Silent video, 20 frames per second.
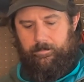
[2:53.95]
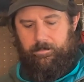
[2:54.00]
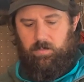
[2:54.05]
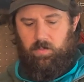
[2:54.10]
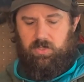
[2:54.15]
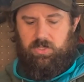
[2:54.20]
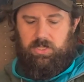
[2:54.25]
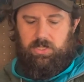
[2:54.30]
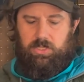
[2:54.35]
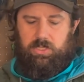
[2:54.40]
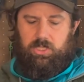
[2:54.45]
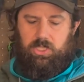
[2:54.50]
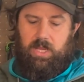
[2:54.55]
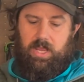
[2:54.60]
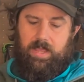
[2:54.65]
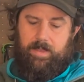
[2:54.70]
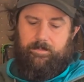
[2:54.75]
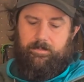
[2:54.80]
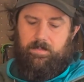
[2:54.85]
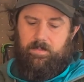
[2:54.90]
which is a
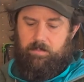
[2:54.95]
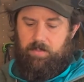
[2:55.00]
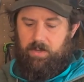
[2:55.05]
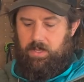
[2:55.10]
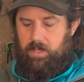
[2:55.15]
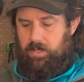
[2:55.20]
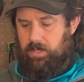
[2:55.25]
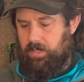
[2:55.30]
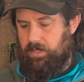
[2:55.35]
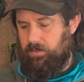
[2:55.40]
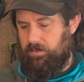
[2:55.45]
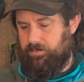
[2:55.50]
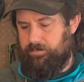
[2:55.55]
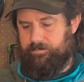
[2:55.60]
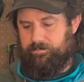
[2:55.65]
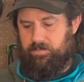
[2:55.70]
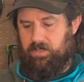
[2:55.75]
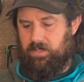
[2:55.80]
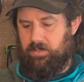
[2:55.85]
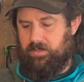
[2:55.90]
shame, but it'll
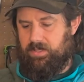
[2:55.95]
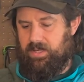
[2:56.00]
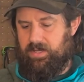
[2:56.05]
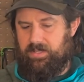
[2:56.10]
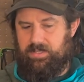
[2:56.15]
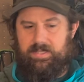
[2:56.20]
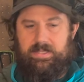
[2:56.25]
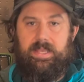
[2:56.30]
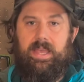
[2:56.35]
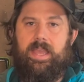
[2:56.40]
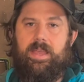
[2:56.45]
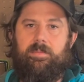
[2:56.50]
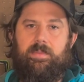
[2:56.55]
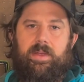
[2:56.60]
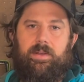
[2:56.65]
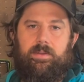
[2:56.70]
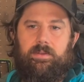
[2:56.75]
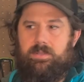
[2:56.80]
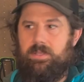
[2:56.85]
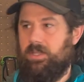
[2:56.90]
kind of stay in my
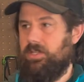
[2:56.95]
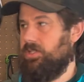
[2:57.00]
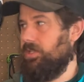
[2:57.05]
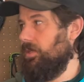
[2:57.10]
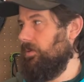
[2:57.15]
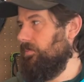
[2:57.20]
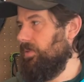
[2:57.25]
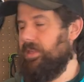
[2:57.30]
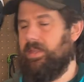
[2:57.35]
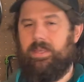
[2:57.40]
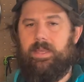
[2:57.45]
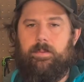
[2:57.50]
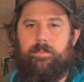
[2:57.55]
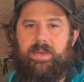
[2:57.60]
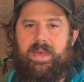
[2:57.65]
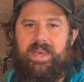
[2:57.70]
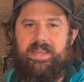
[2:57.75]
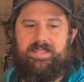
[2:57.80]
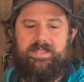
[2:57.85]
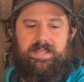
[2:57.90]
rotation, probably get
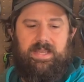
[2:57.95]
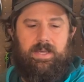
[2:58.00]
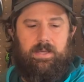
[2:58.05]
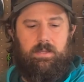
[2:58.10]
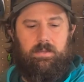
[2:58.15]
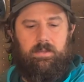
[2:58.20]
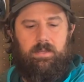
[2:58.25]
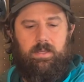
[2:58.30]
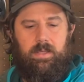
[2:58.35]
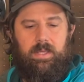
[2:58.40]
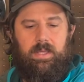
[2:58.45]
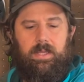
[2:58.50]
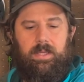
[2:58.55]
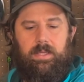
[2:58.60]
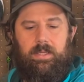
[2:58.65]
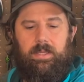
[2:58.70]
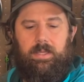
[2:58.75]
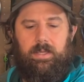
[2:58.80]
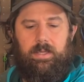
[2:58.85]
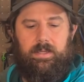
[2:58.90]
passed down
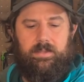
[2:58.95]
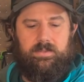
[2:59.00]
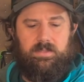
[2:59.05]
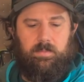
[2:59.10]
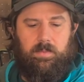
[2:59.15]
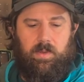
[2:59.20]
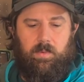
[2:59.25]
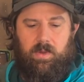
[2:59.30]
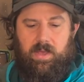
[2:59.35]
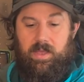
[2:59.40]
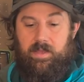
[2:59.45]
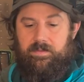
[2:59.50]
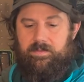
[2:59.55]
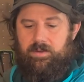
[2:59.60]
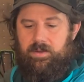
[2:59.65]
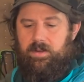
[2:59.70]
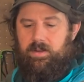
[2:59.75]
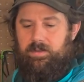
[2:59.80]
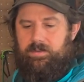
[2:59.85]
to my wife or